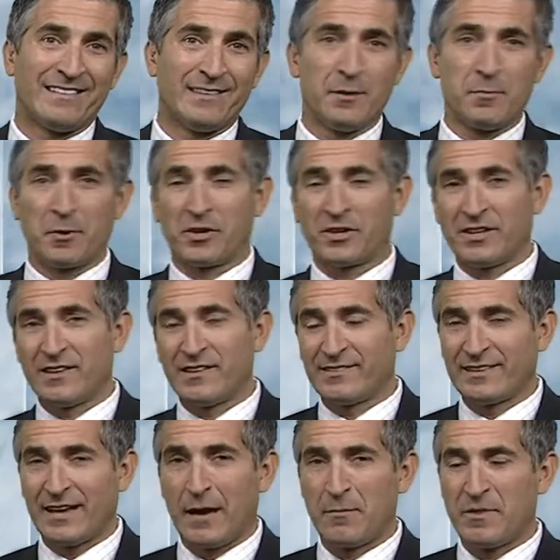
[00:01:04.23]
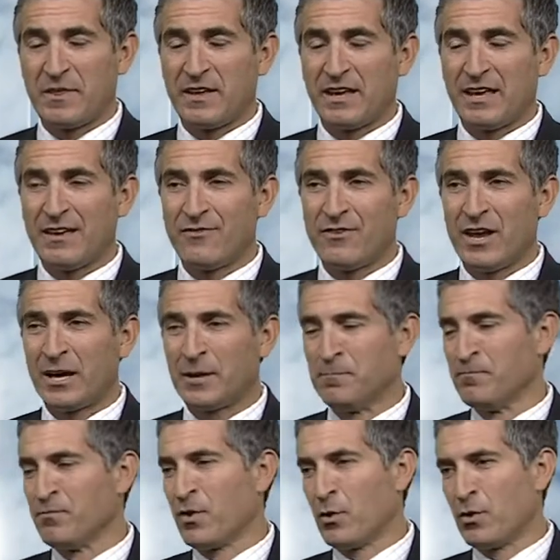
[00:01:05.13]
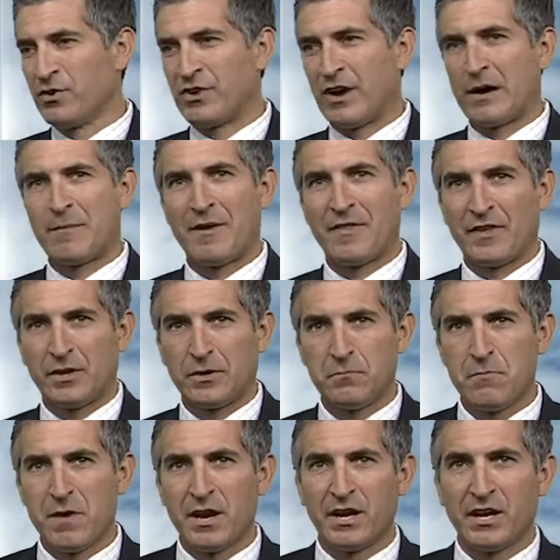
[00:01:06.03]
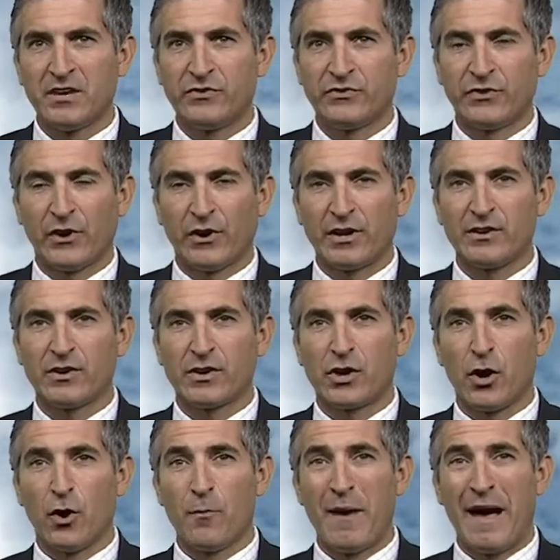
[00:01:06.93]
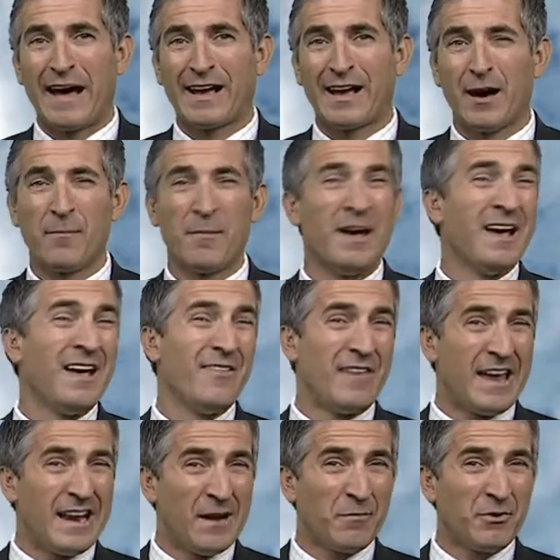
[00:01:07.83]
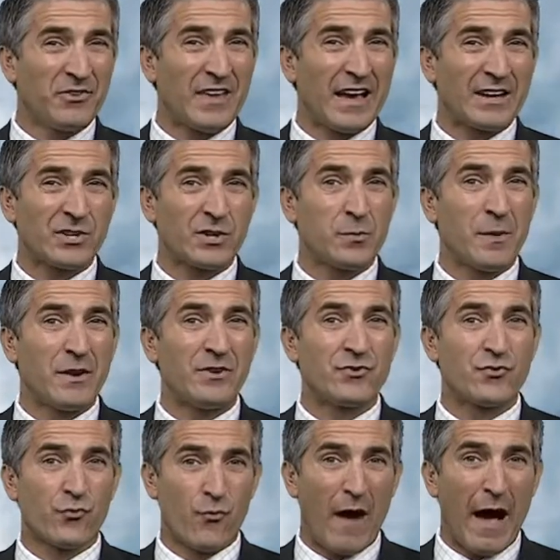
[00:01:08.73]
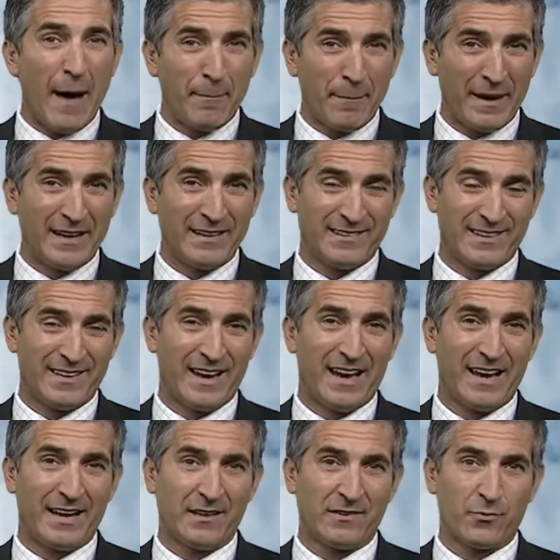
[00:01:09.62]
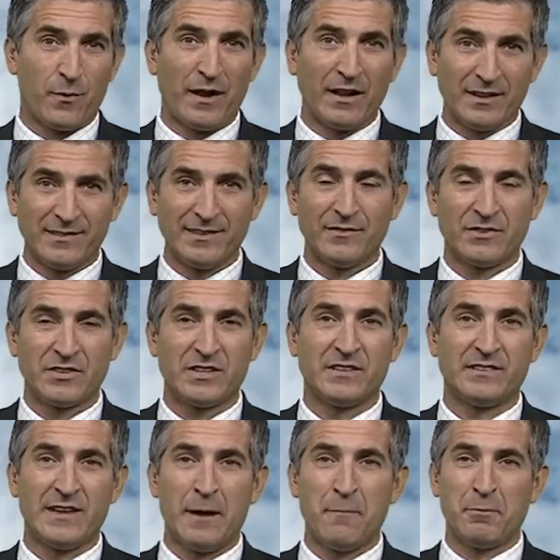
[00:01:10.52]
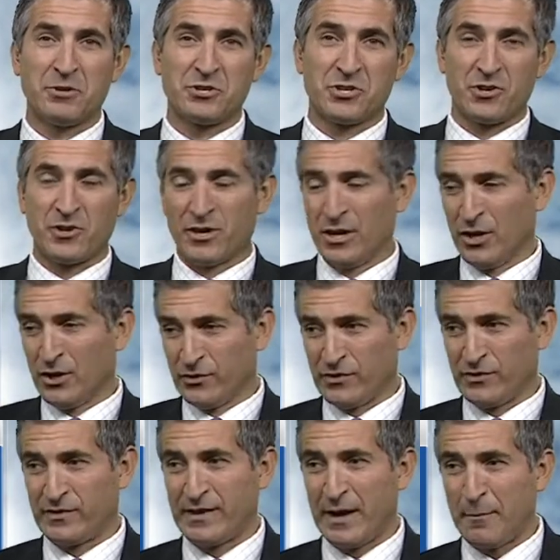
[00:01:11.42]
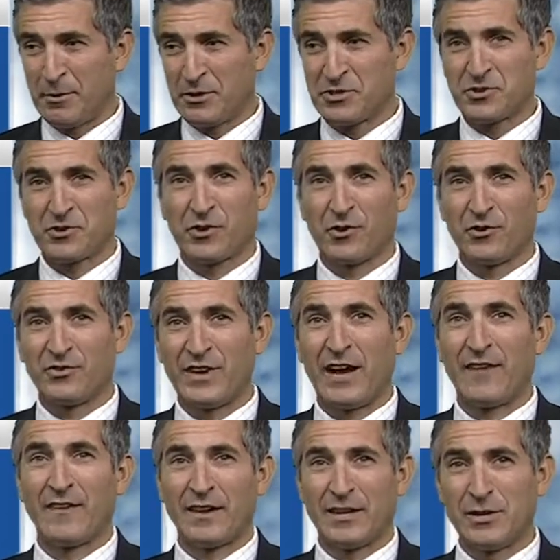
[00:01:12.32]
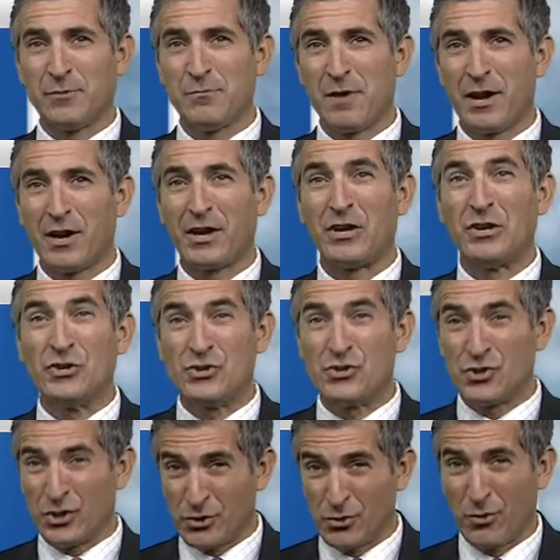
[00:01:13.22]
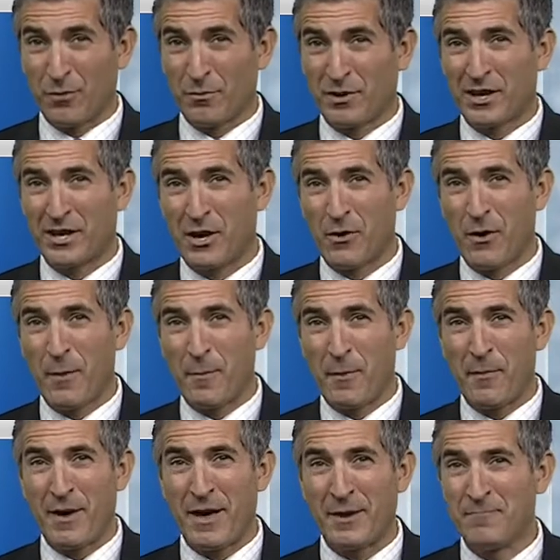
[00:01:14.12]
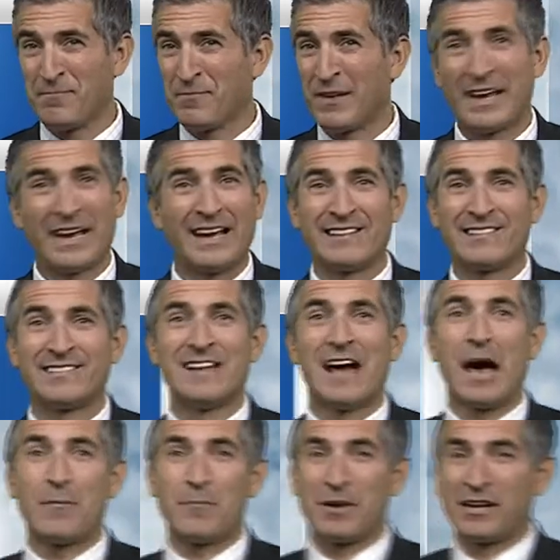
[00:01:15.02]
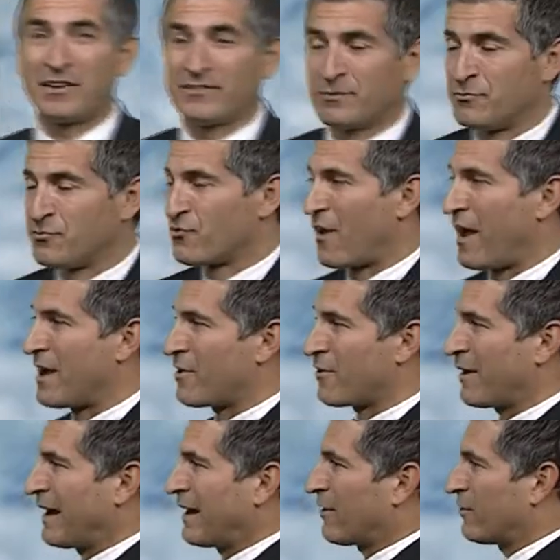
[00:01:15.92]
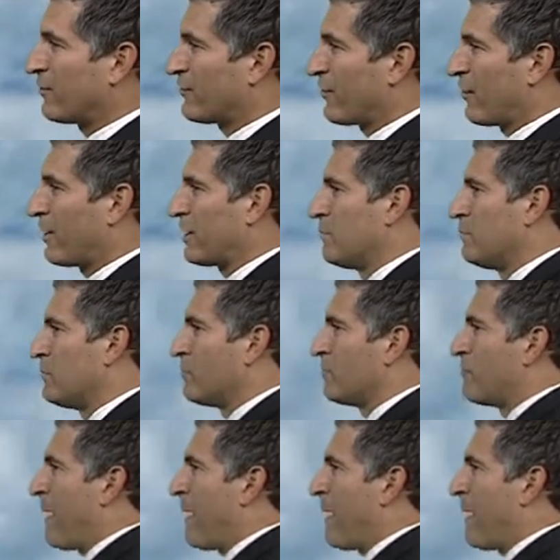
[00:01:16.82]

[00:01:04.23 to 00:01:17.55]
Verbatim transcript: Typically this time of the evening, we talk about the humidity starting to go back up. That number's actually been dropping tonight. It's relative to the temperature, so the temperature goes down, that humidity should normally go up a bit. It's not, because some drier air is starting to move